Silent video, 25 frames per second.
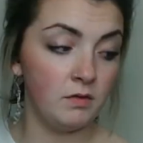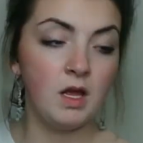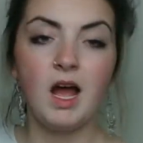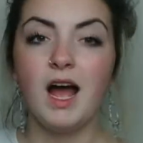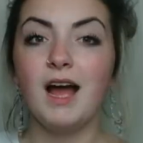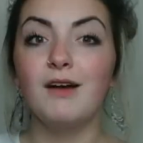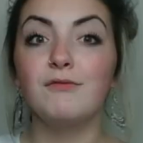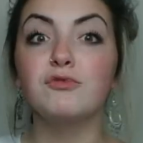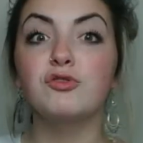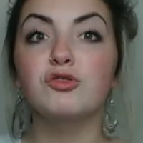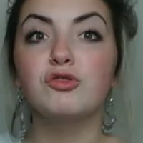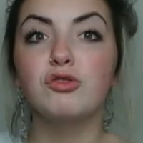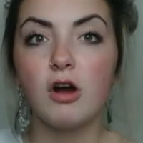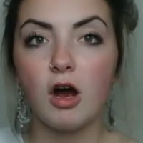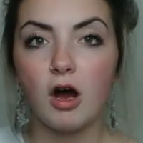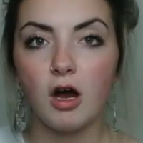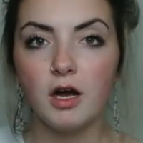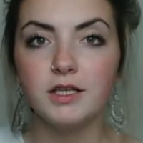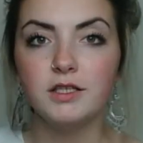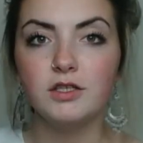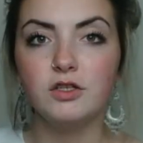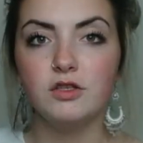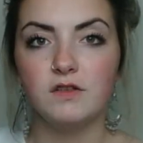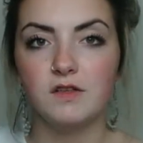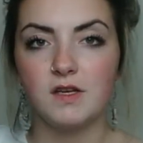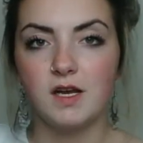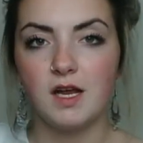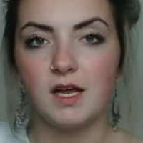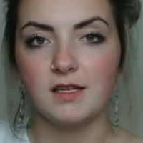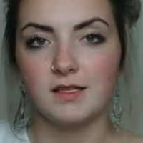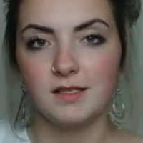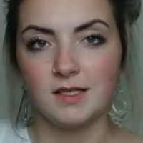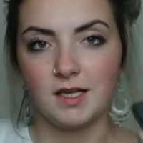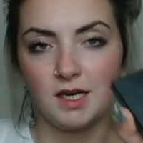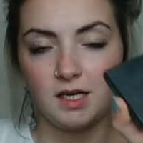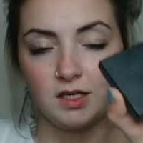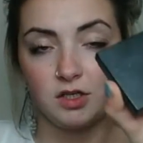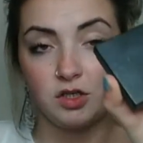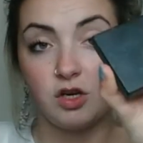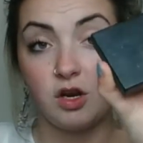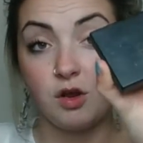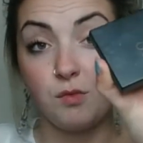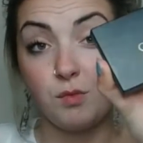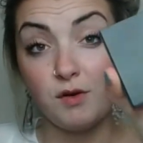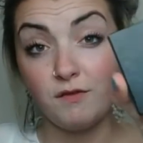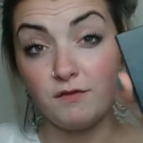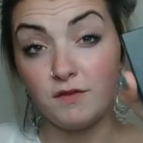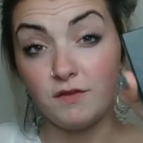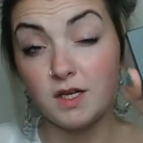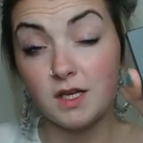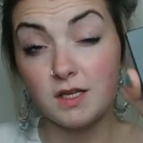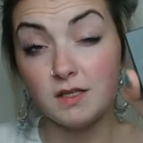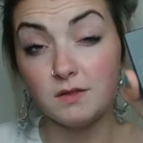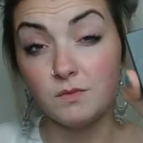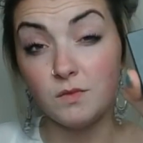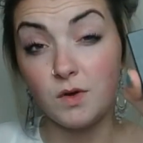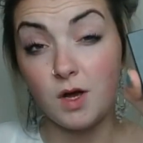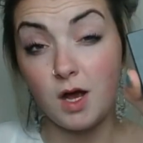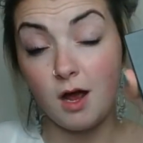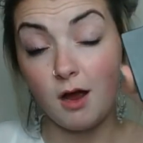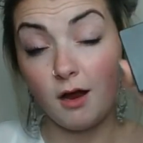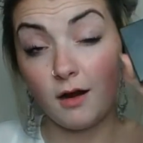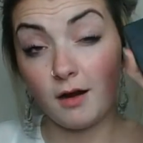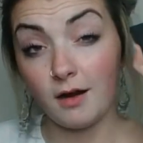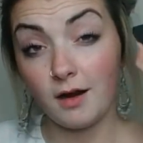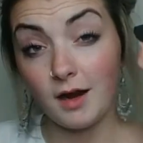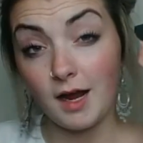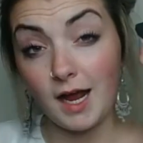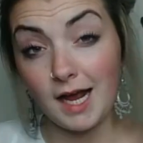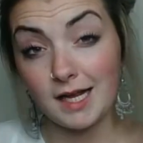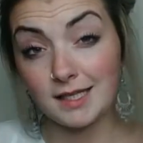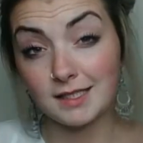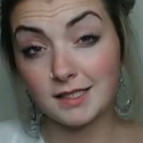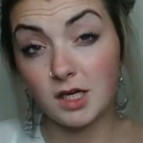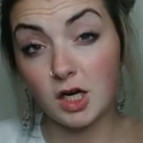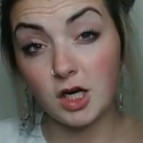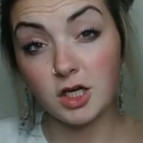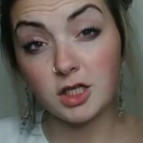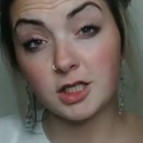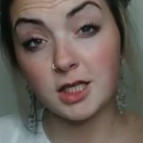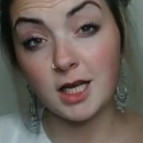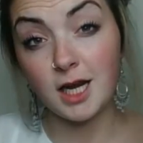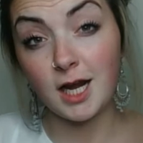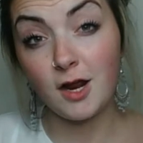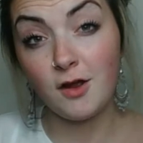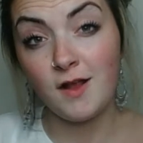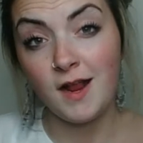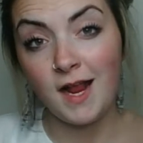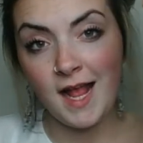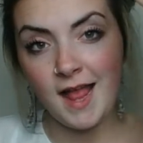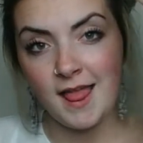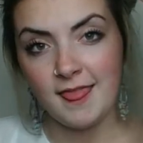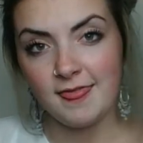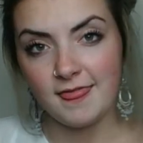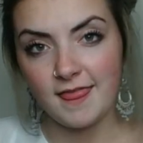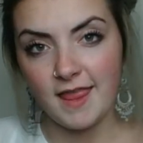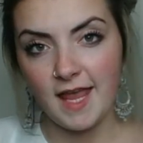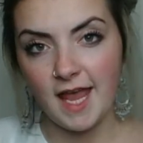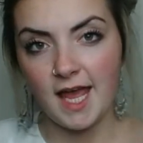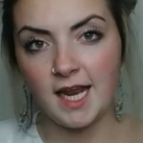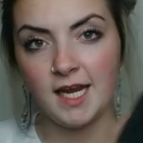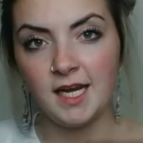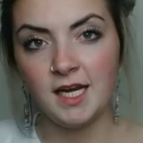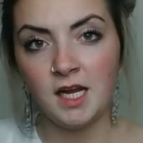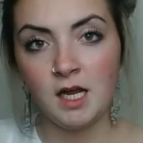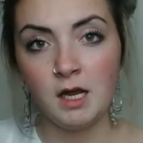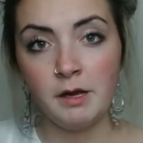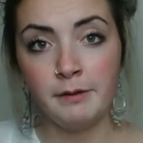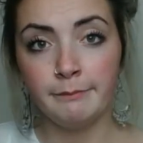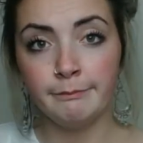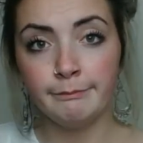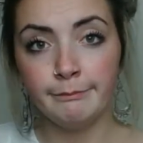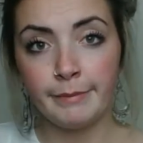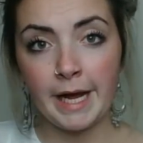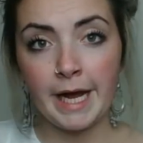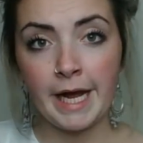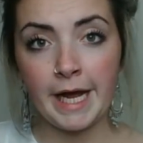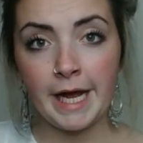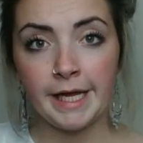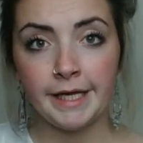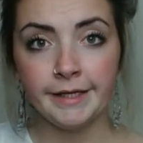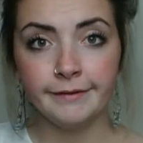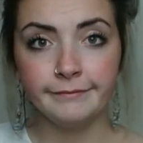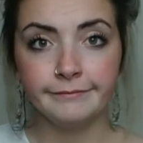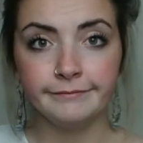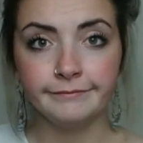I haven't tried using it as an eyeshadow, but if it doesn't work as an eyeshadow, then bye.